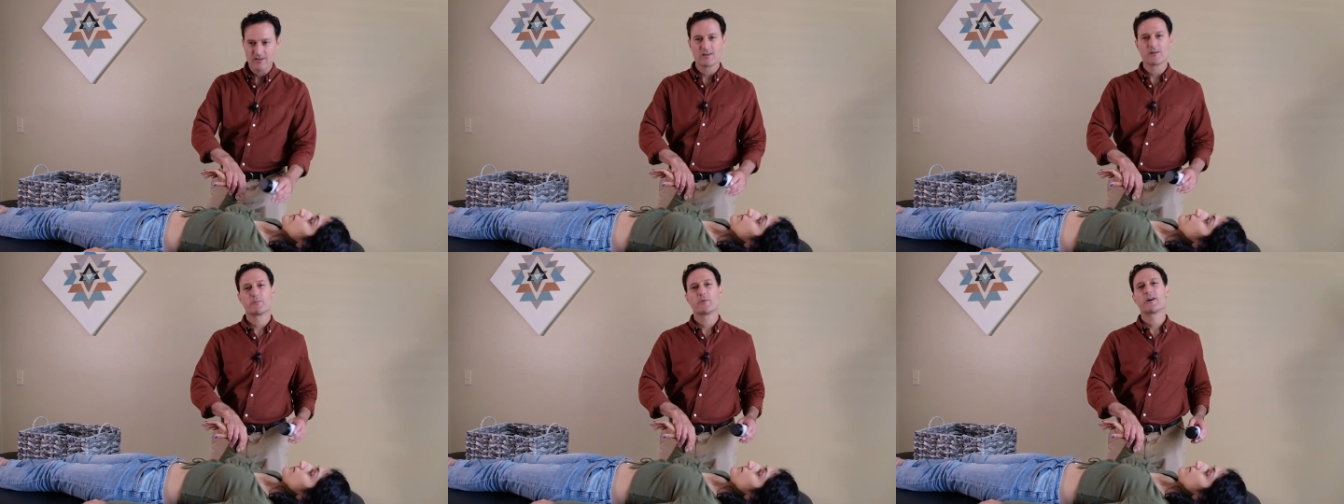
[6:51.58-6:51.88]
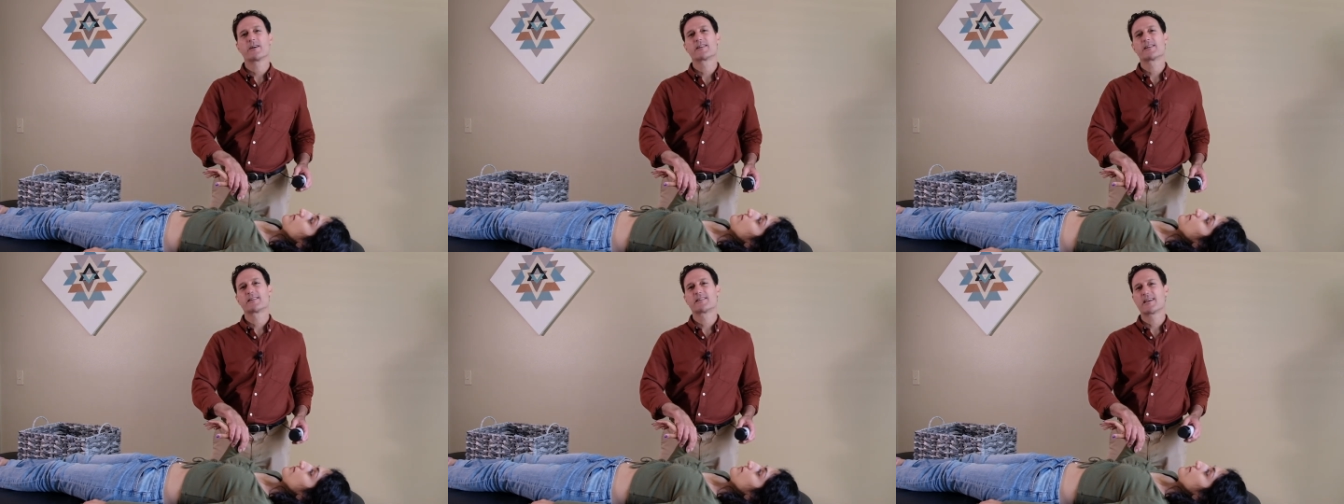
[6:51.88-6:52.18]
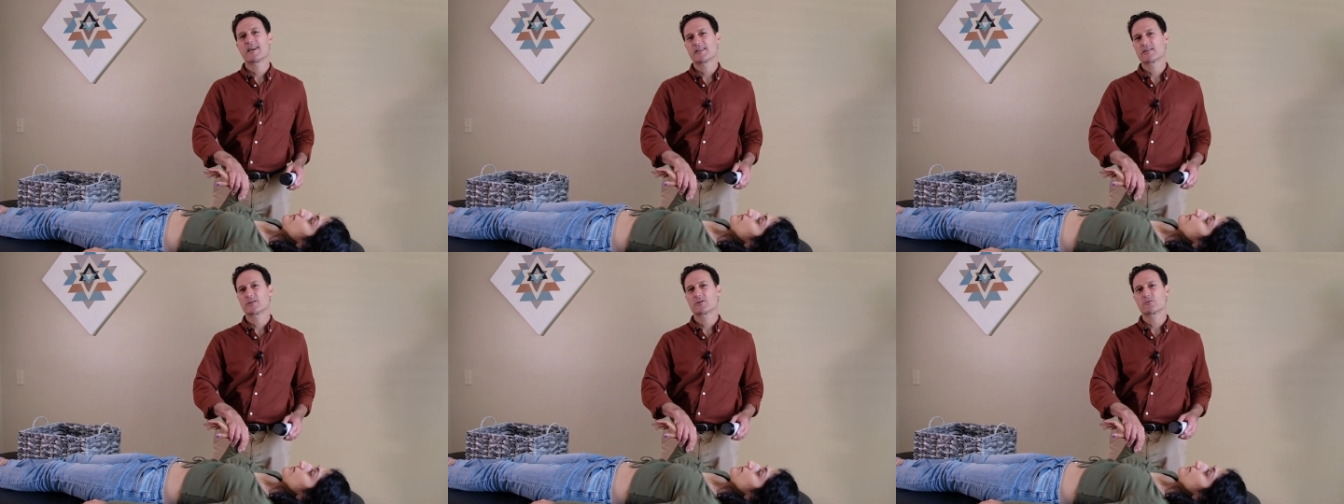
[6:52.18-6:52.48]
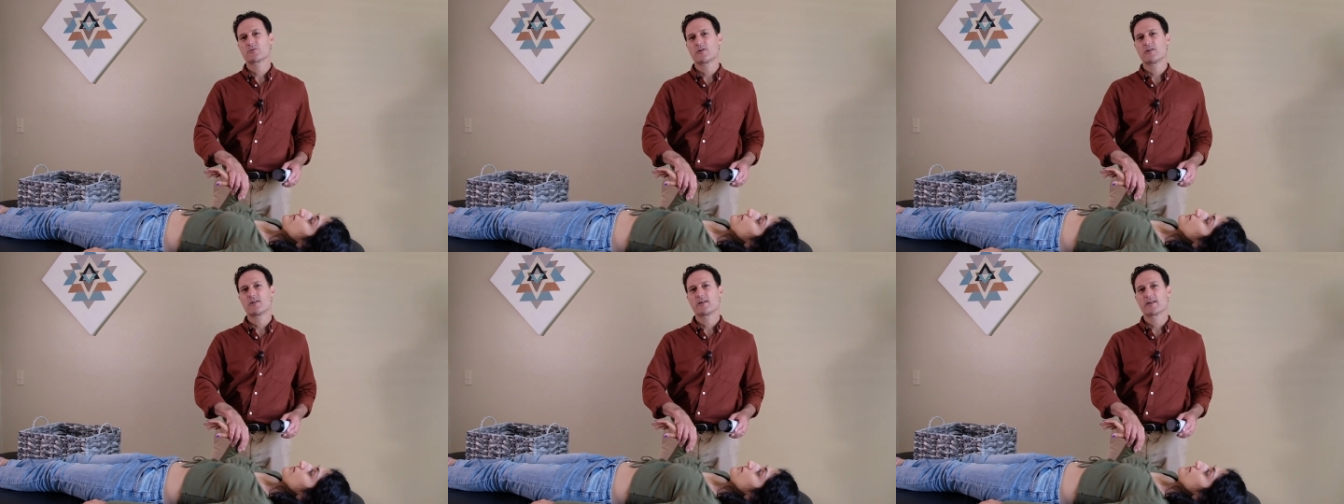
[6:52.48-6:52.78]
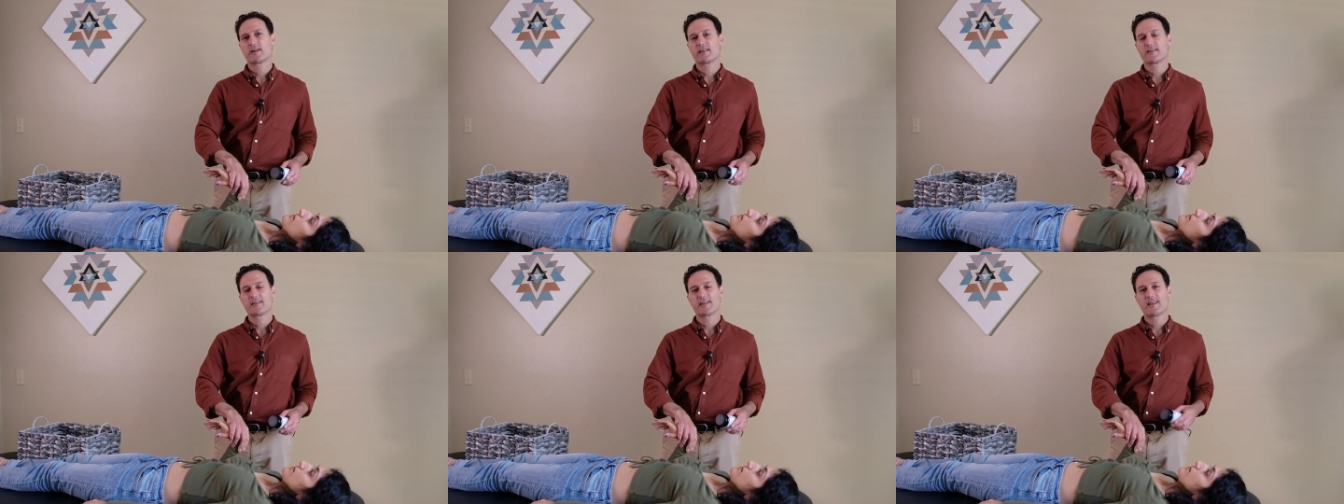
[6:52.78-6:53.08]
her body tests strong,
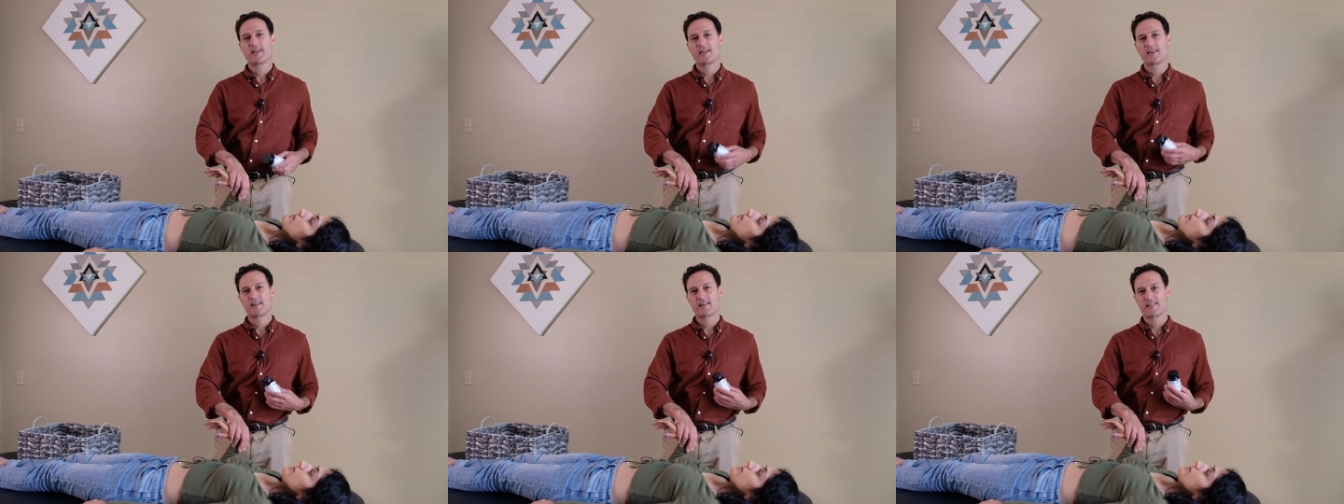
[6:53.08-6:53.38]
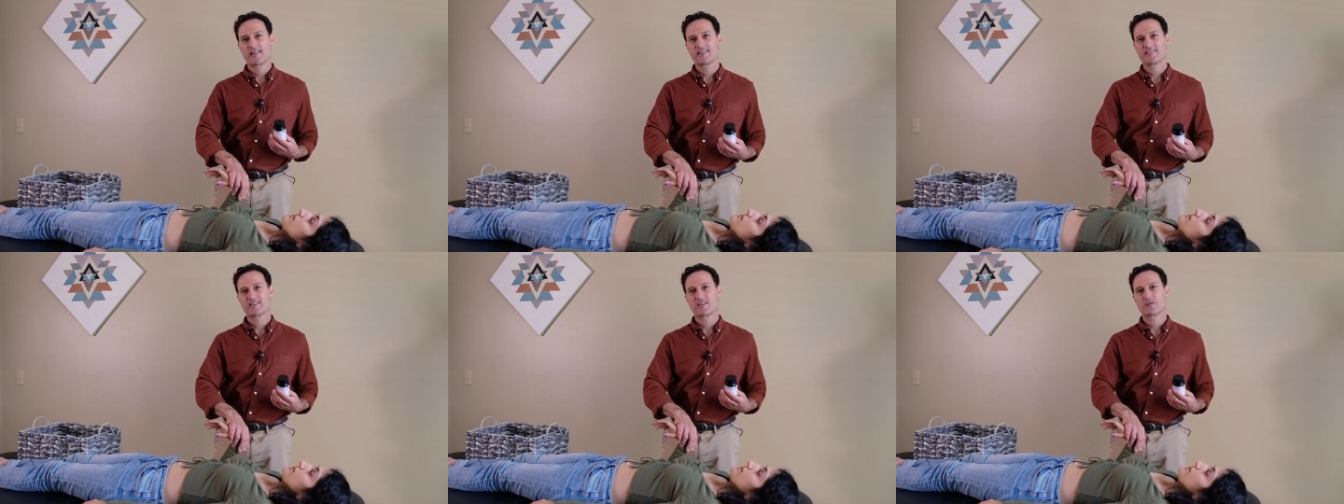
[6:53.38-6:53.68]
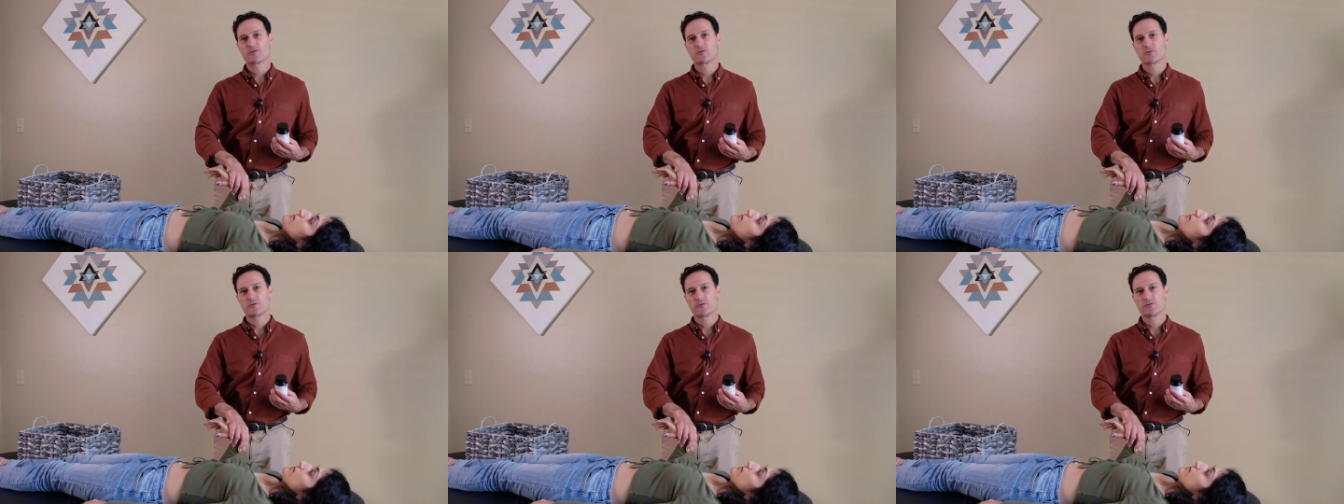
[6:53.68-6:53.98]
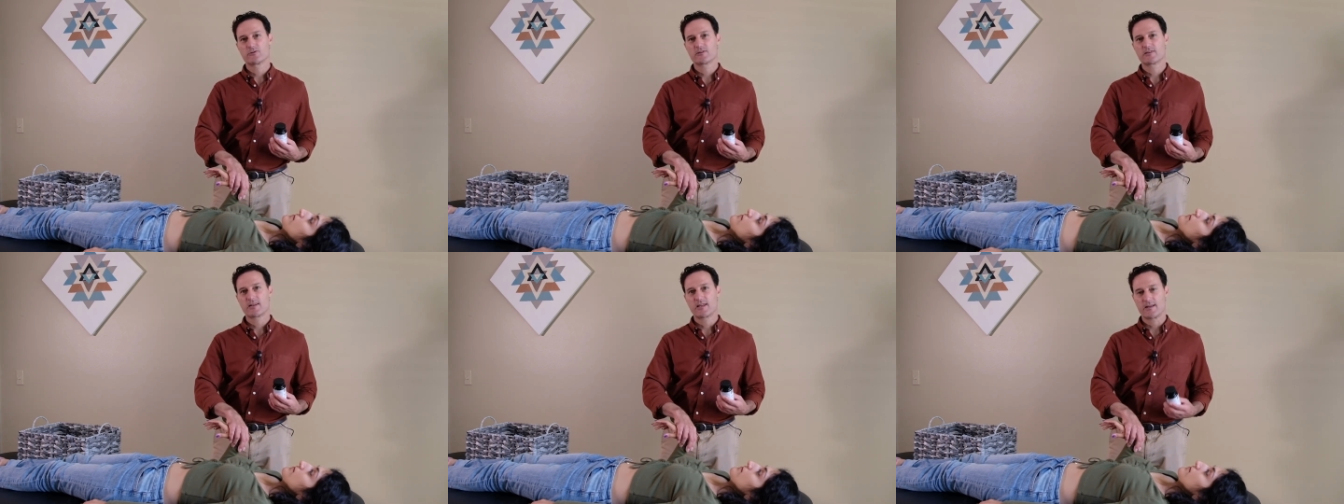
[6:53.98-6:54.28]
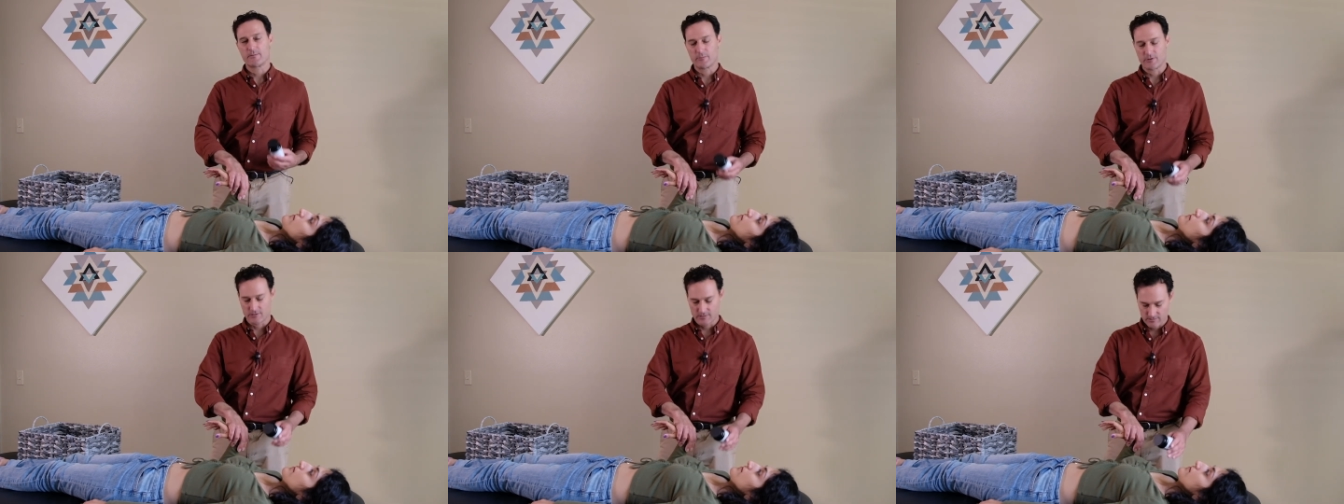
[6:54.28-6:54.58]
indicating that's a true
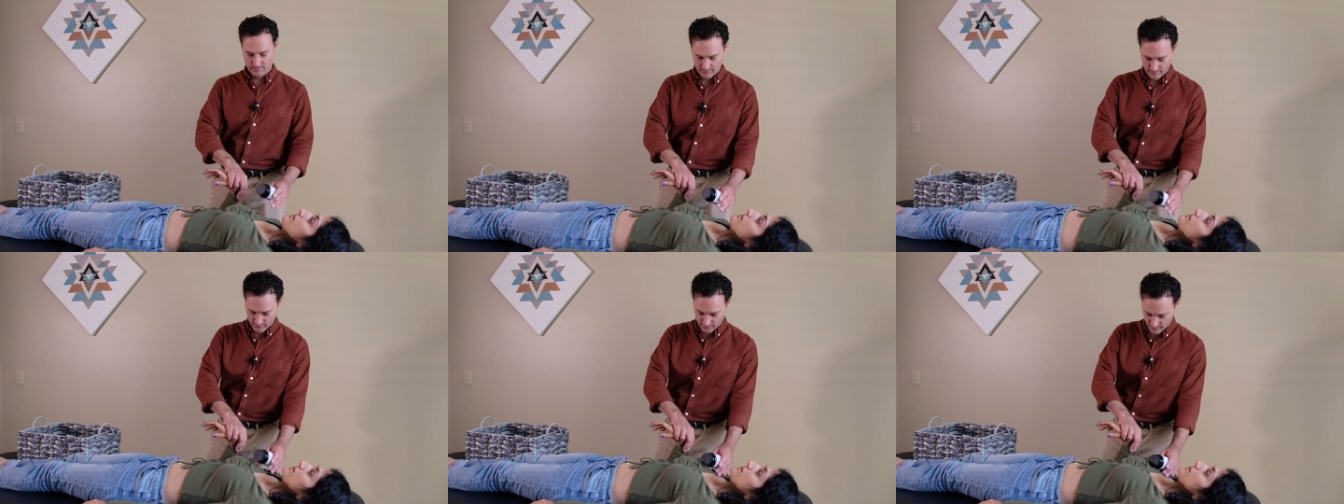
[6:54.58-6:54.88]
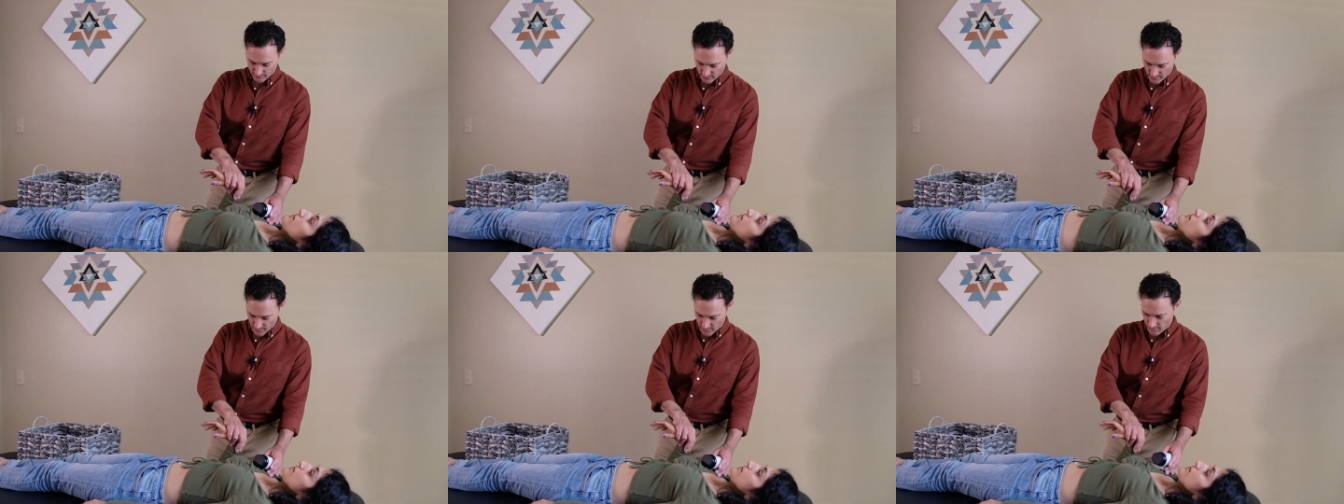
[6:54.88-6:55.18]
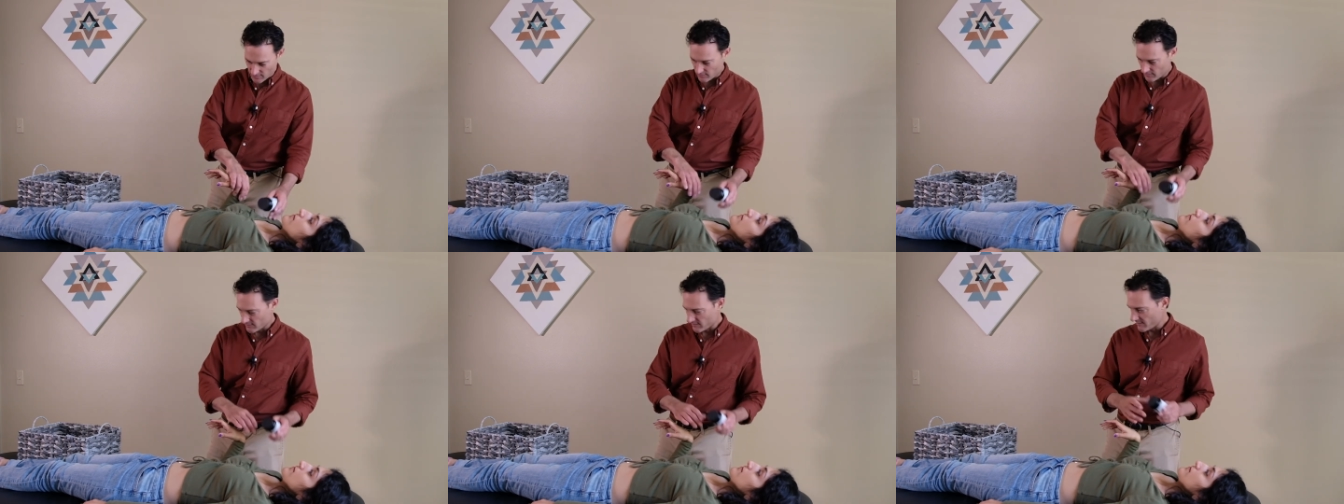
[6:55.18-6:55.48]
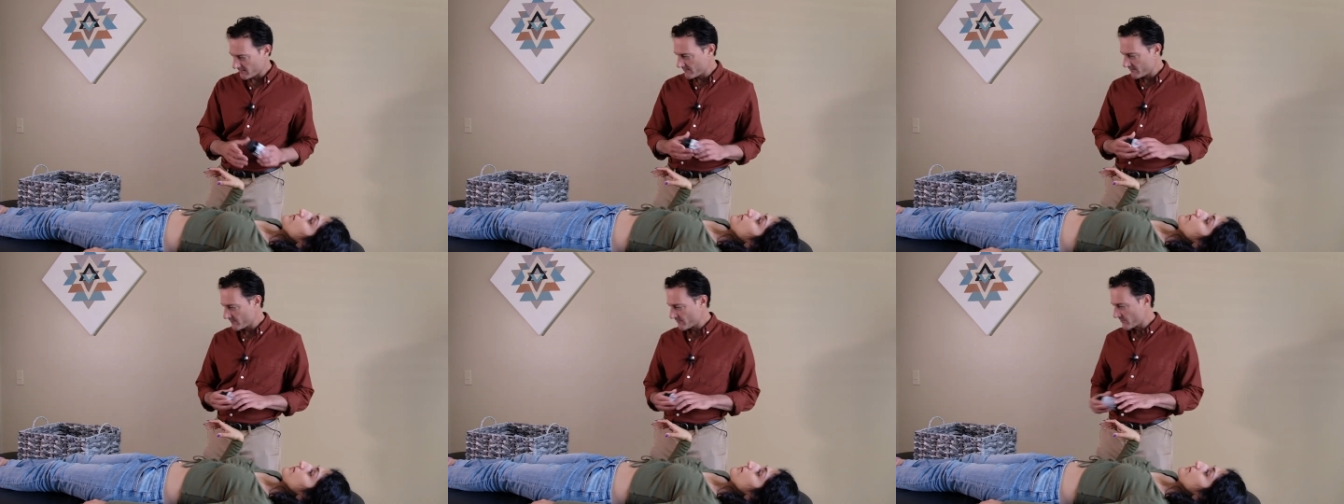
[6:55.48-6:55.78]
statement. Okay?